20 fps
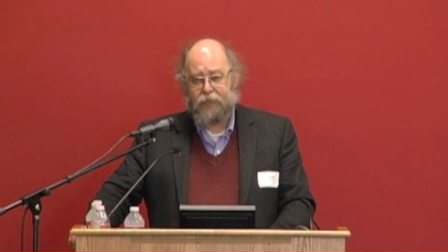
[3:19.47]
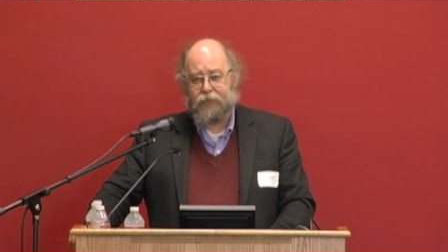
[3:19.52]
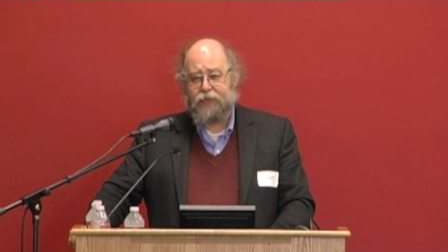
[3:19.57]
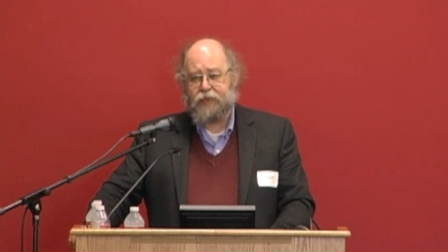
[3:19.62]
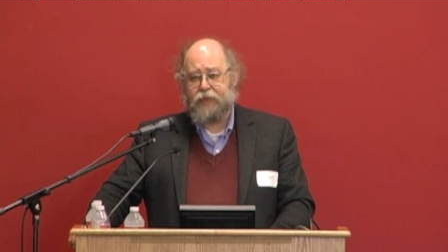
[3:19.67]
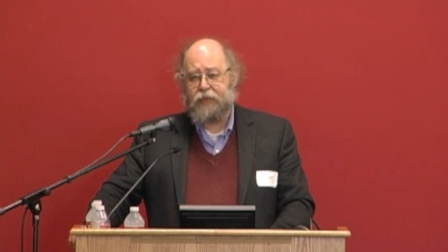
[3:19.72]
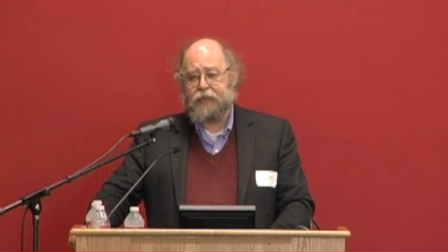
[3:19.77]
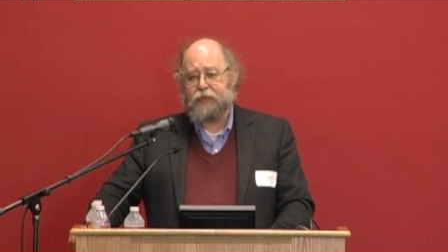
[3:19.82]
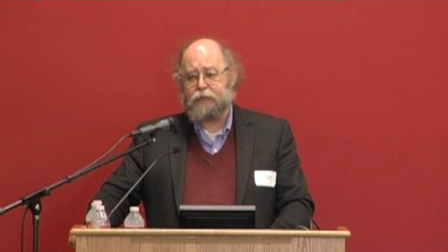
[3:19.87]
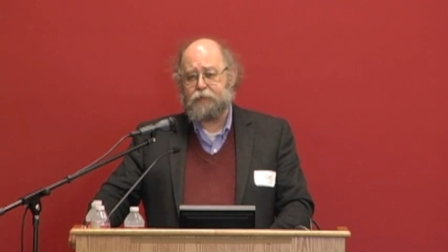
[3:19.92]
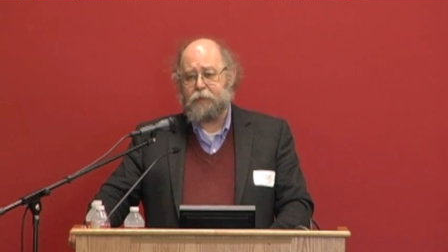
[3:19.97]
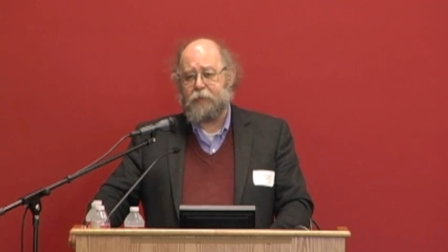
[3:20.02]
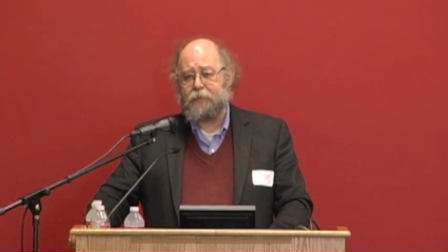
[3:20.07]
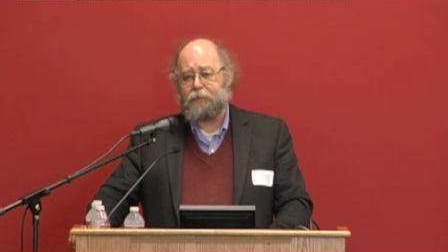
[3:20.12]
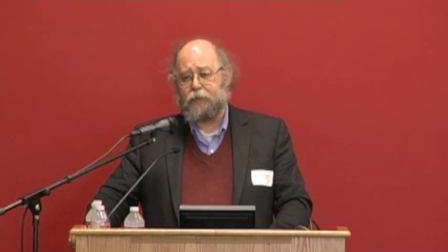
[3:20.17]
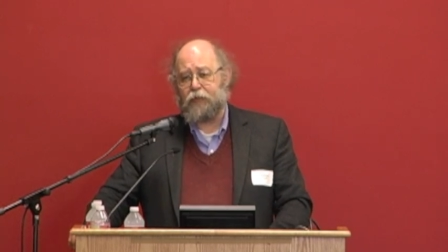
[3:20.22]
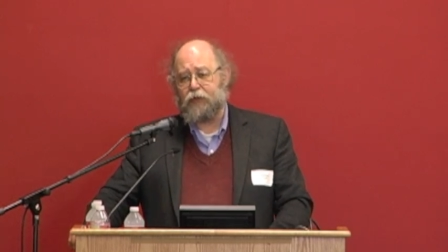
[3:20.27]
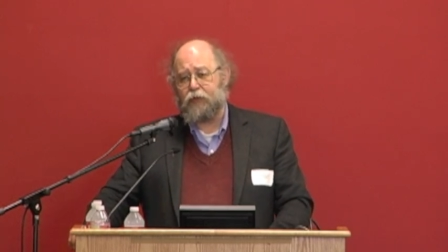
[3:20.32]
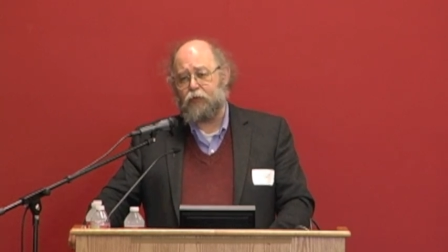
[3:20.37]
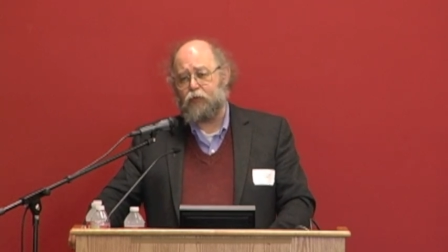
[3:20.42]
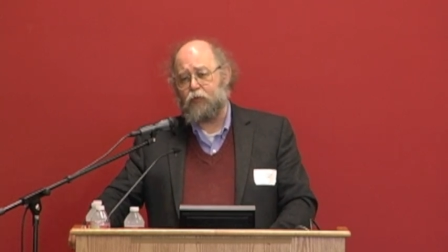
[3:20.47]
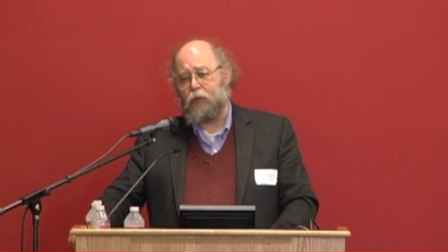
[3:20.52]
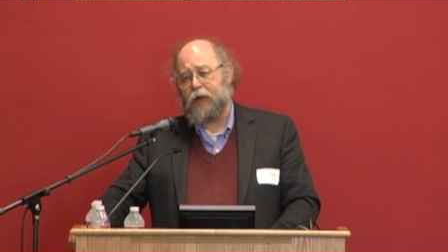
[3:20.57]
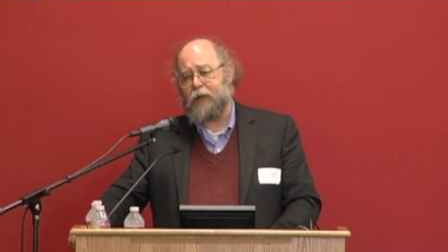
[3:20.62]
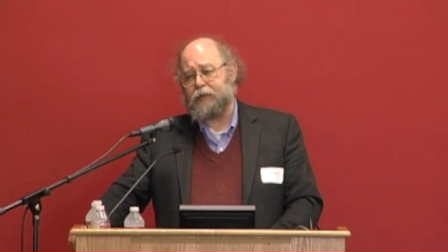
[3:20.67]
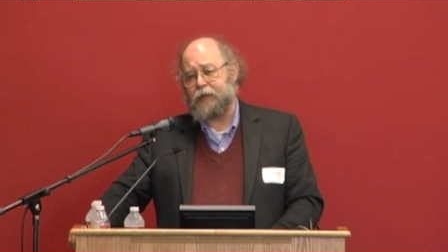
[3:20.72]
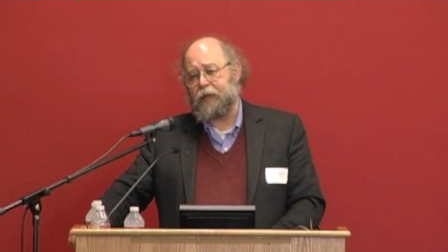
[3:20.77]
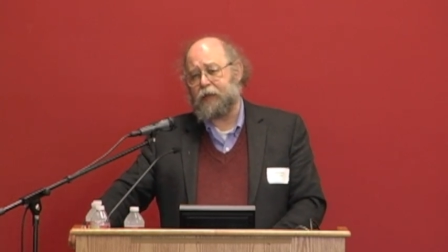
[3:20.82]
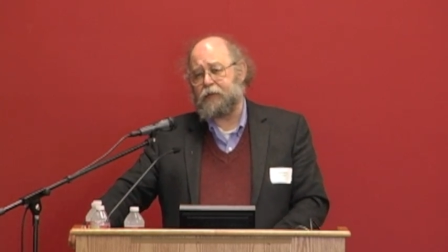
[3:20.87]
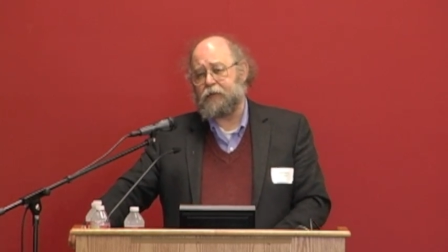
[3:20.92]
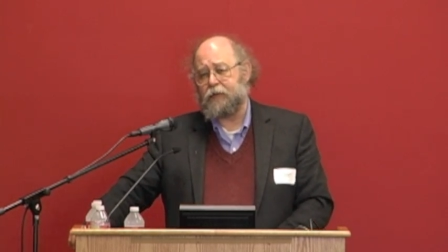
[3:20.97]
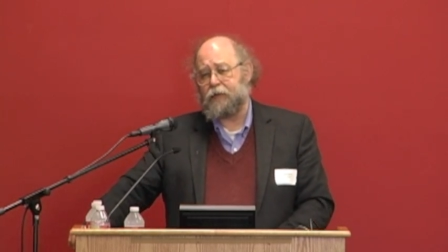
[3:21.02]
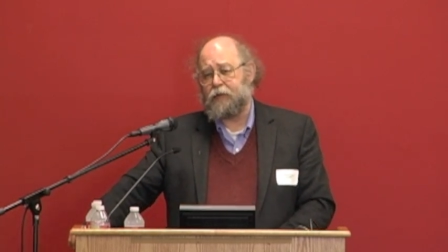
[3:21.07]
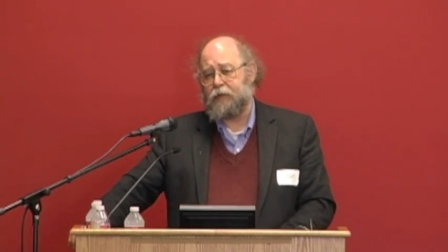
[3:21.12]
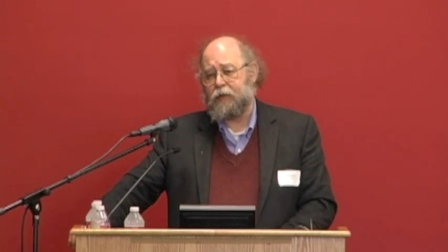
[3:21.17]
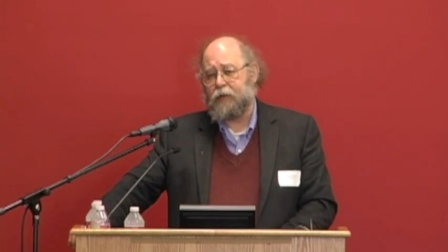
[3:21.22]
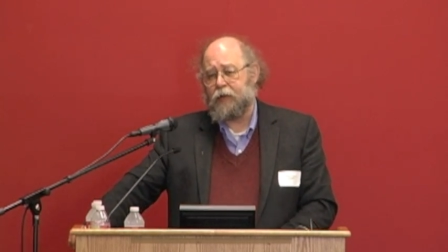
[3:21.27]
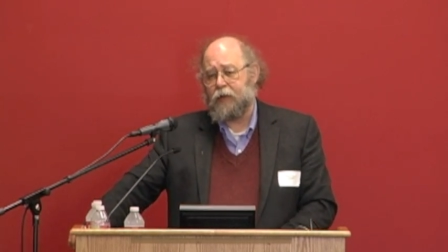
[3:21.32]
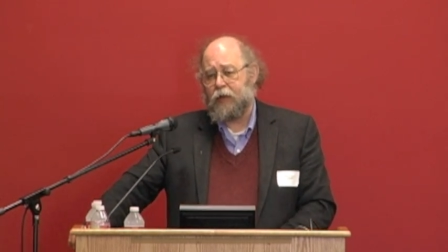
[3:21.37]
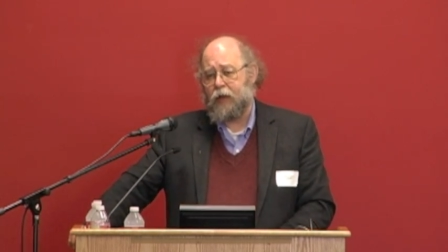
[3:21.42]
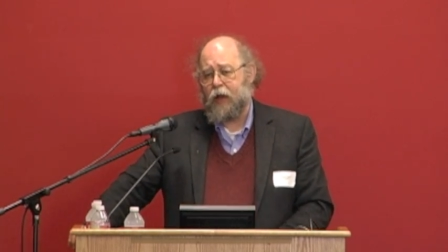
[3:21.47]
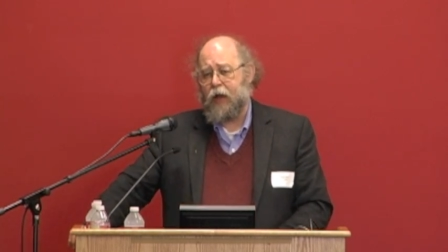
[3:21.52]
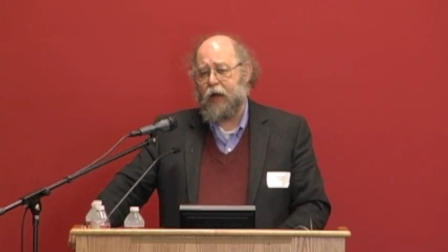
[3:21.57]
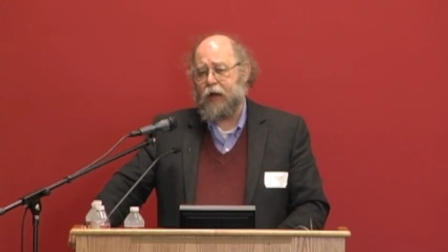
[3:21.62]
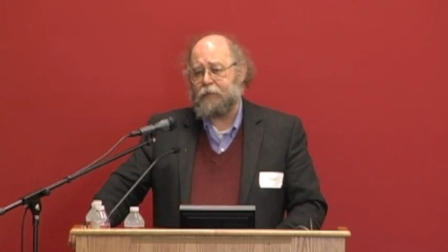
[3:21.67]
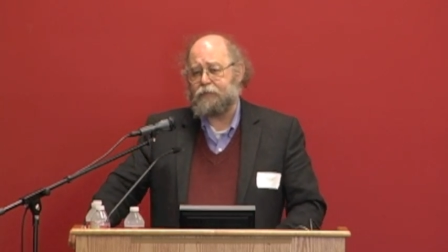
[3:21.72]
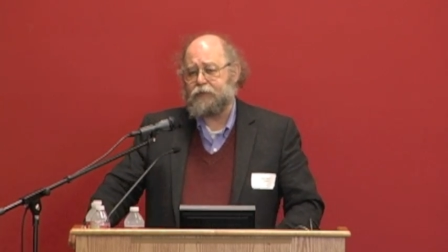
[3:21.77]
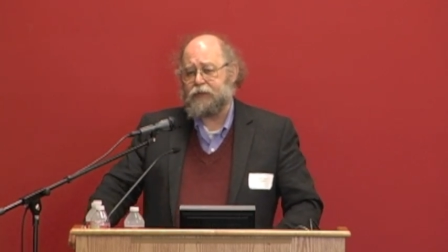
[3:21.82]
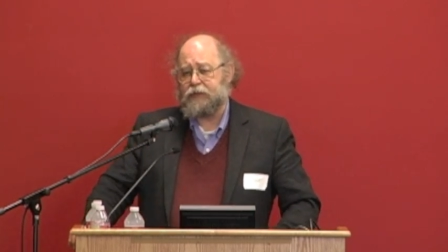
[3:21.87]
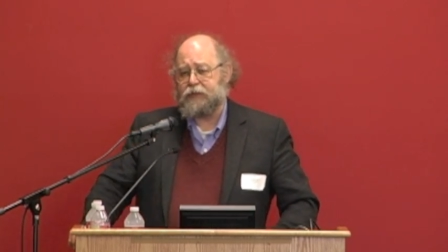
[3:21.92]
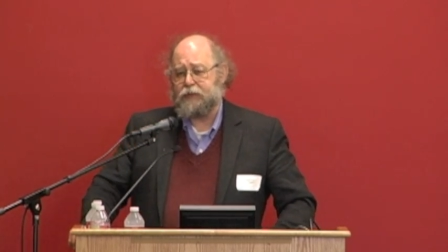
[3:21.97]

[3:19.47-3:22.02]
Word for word: These people are writing, Hobbes